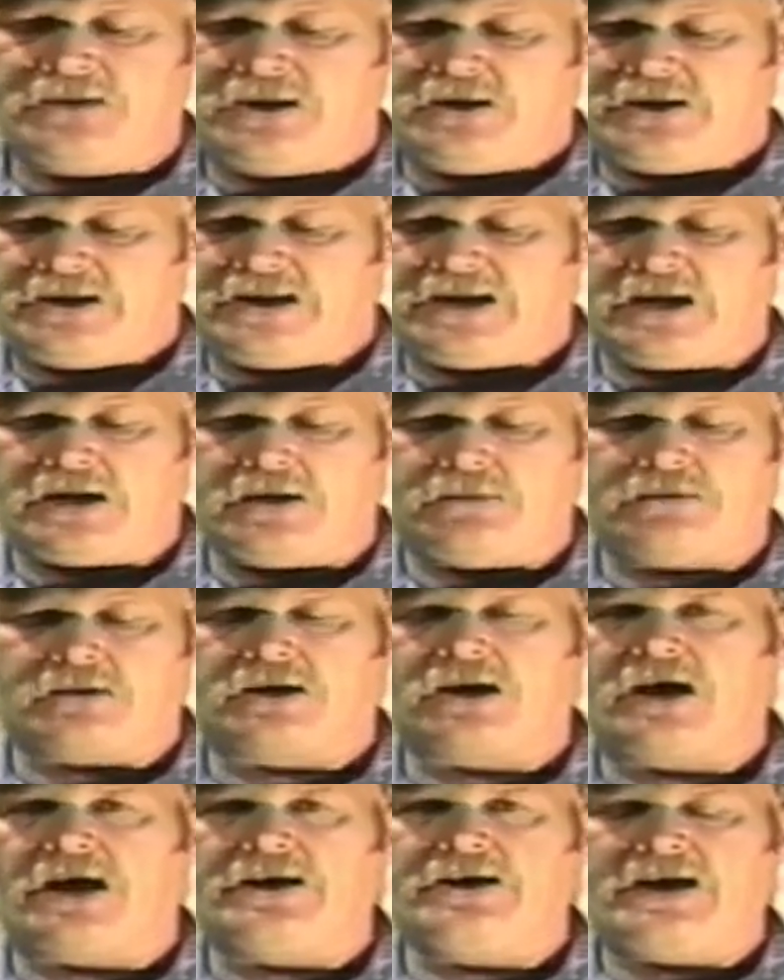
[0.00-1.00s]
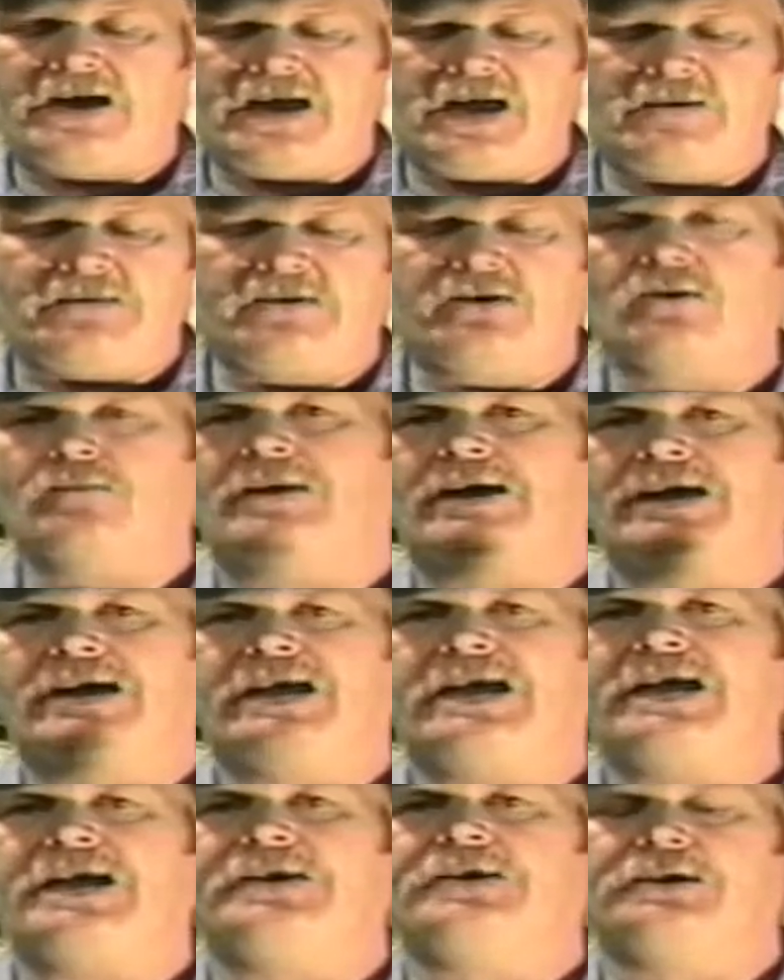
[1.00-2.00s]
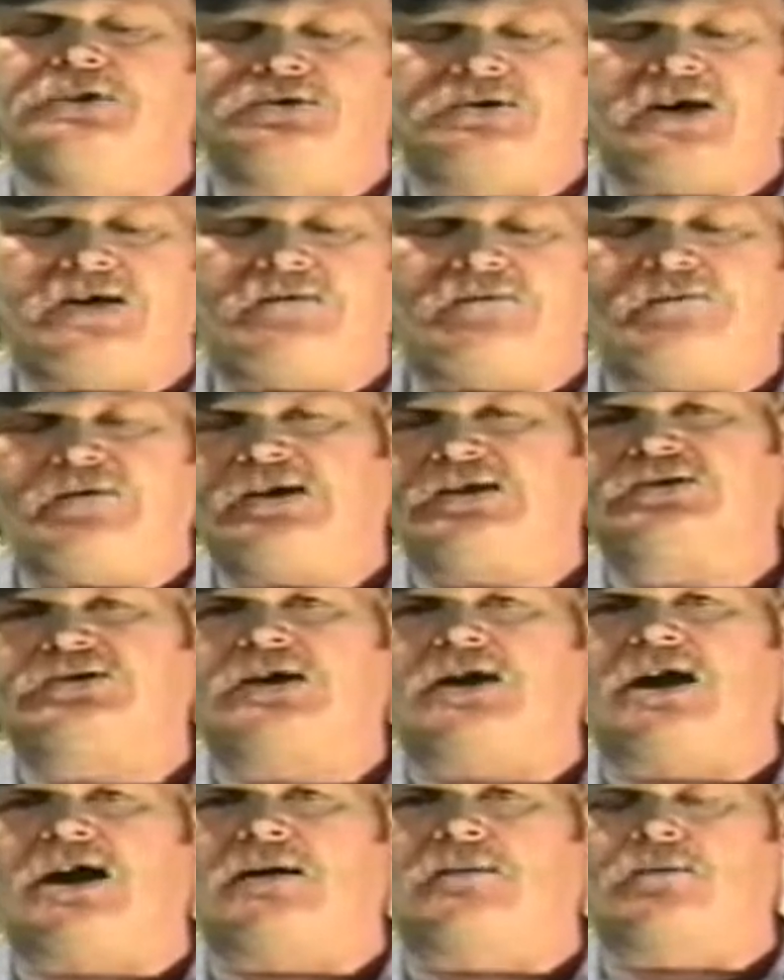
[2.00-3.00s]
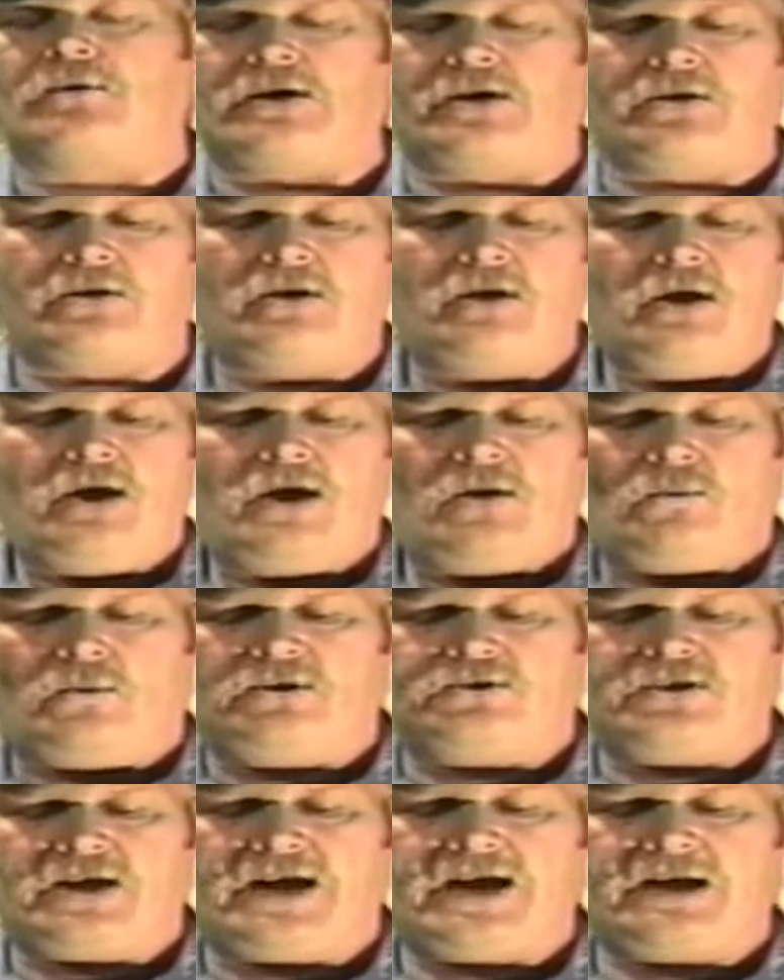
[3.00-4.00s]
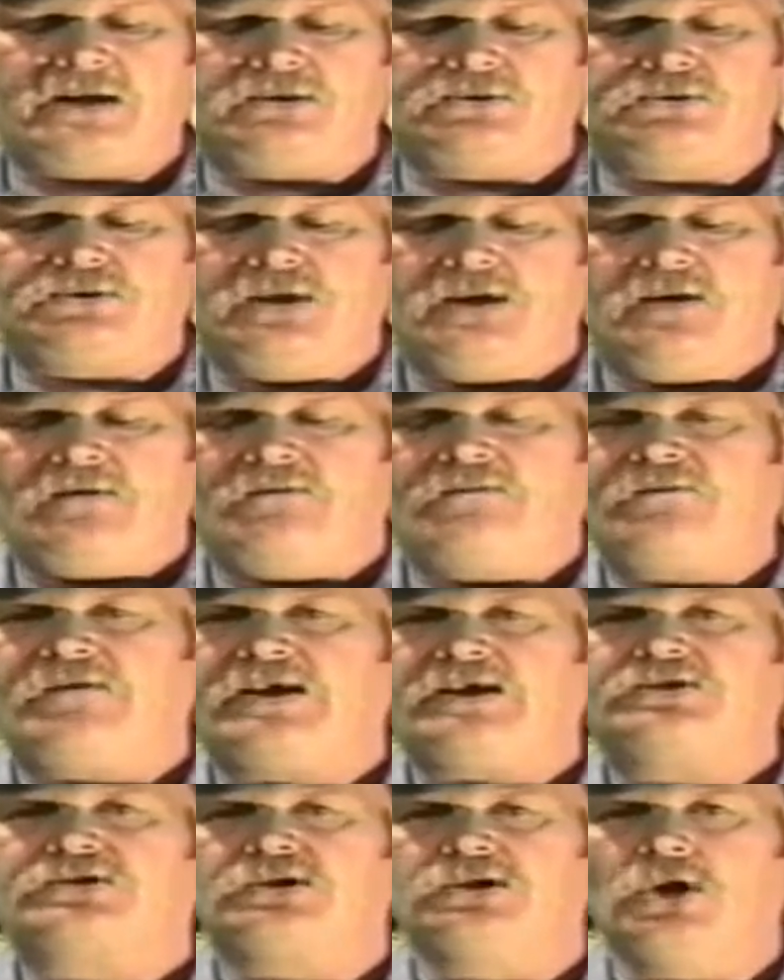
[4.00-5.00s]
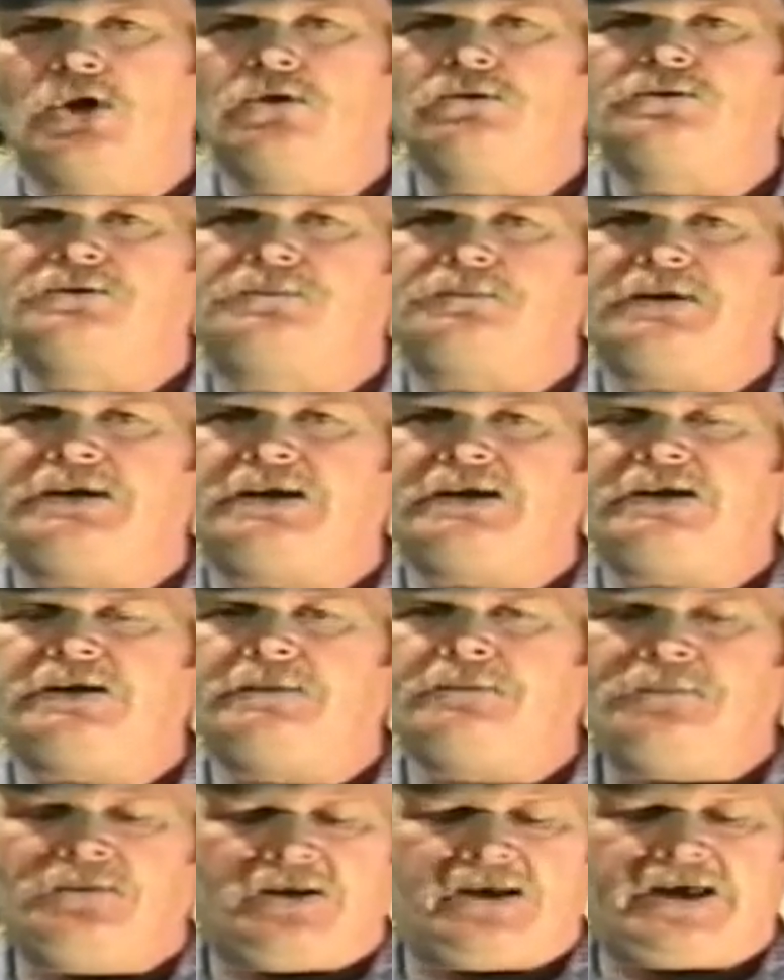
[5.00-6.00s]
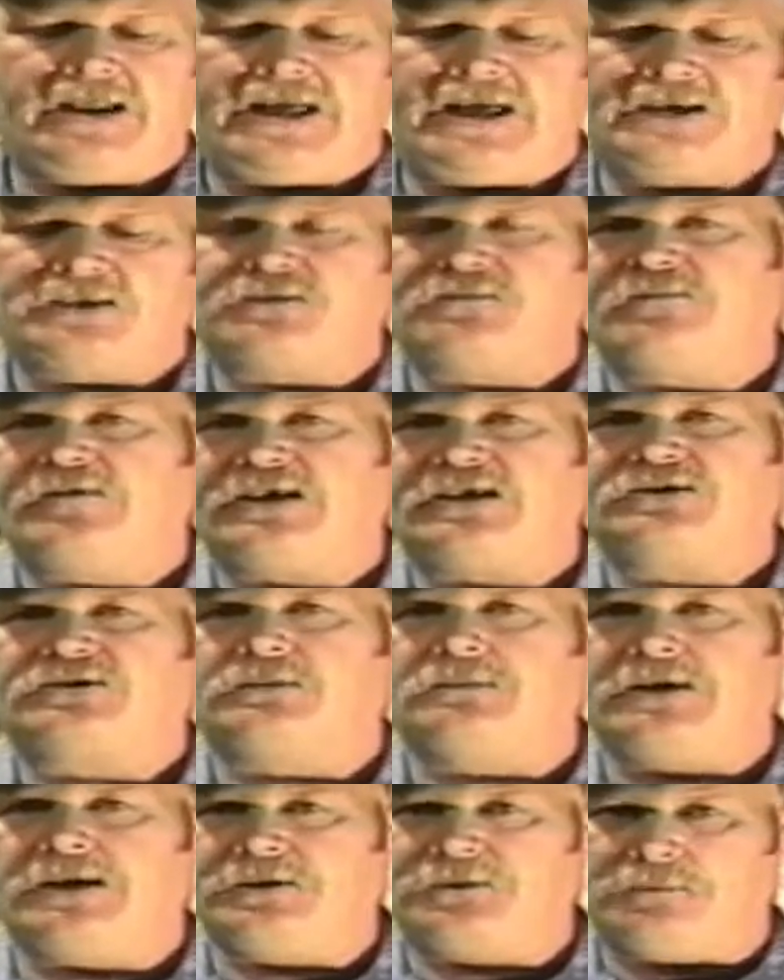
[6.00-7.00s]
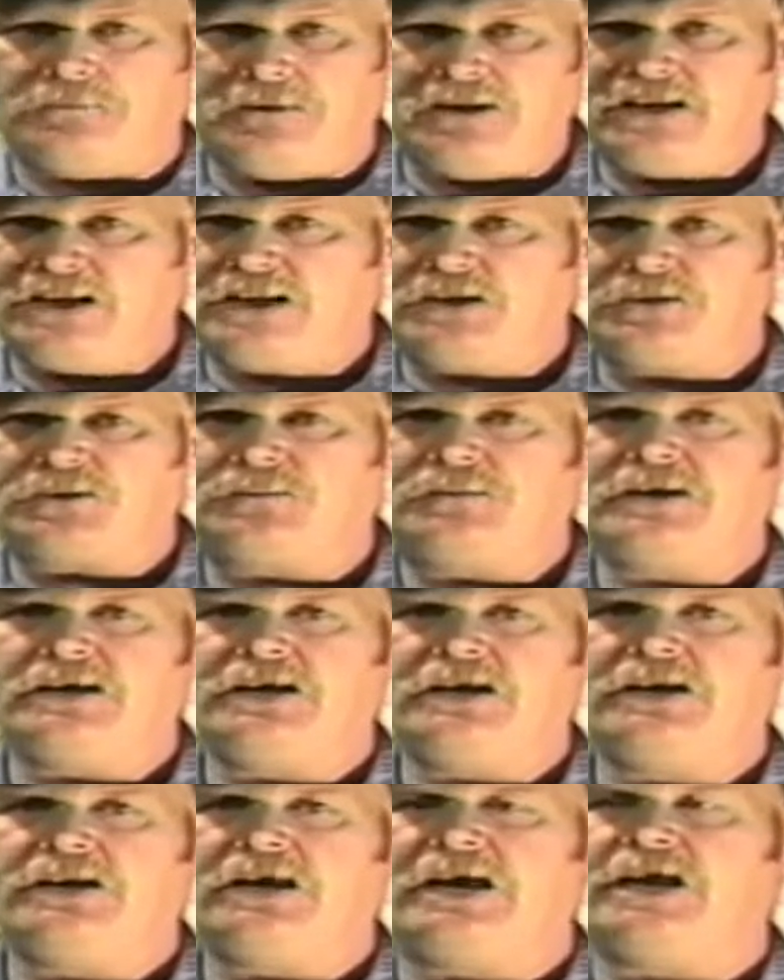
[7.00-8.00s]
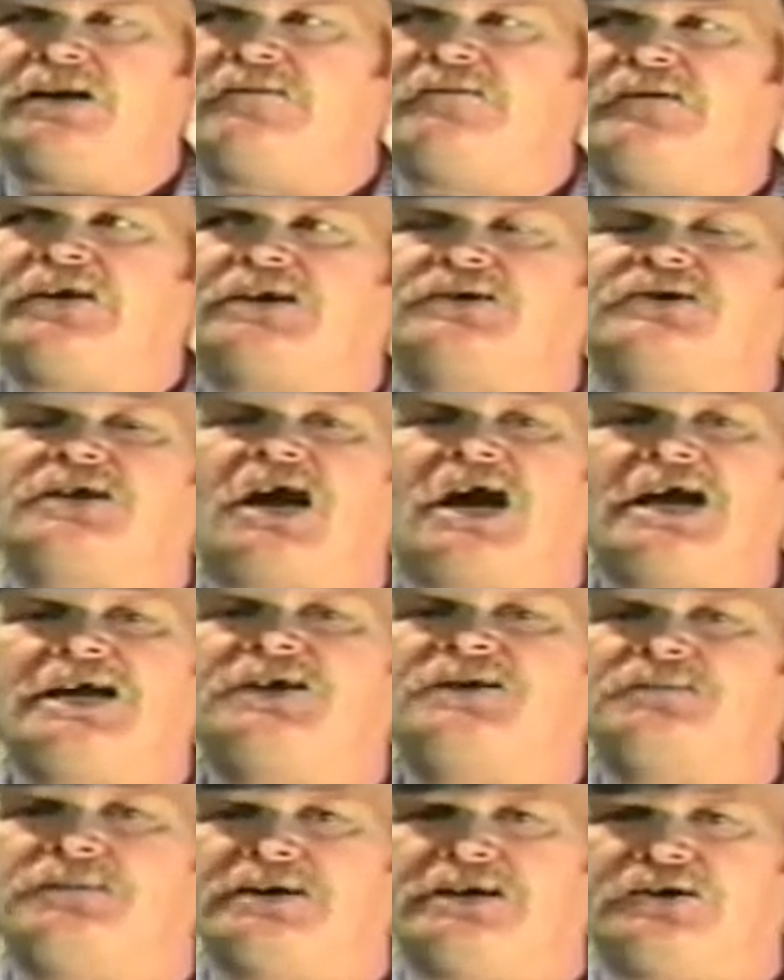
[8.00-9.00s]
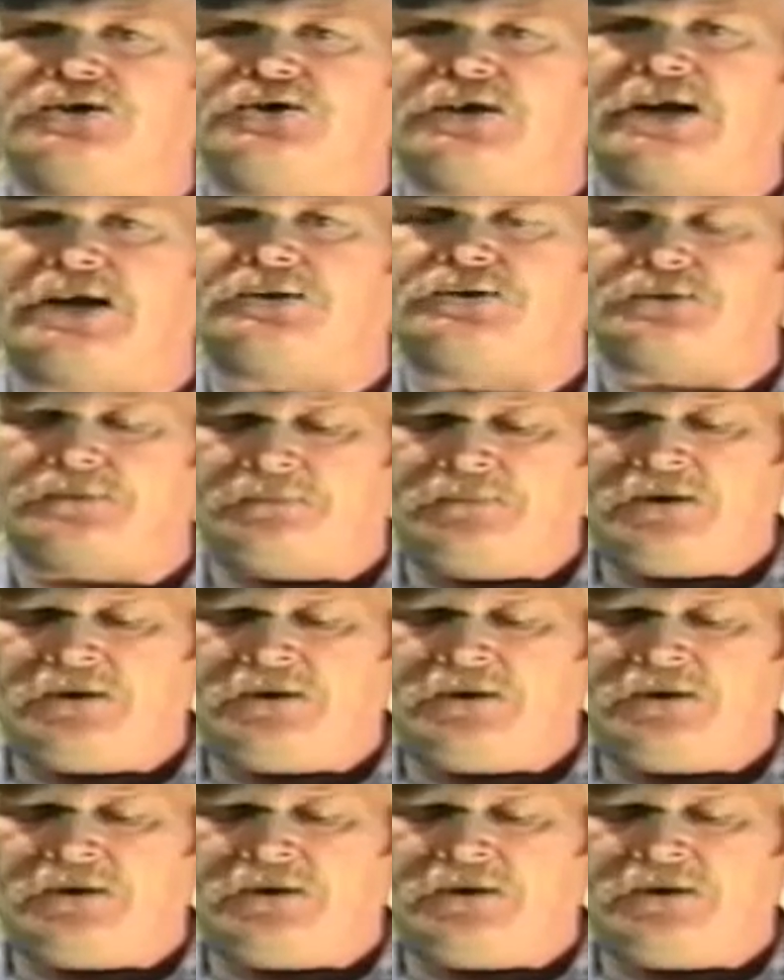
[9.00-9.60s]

And the kind I have here in my hand is a fixed carburetor, which has fixed low speed it has fixed intermediate speed and fixed high-speed jets.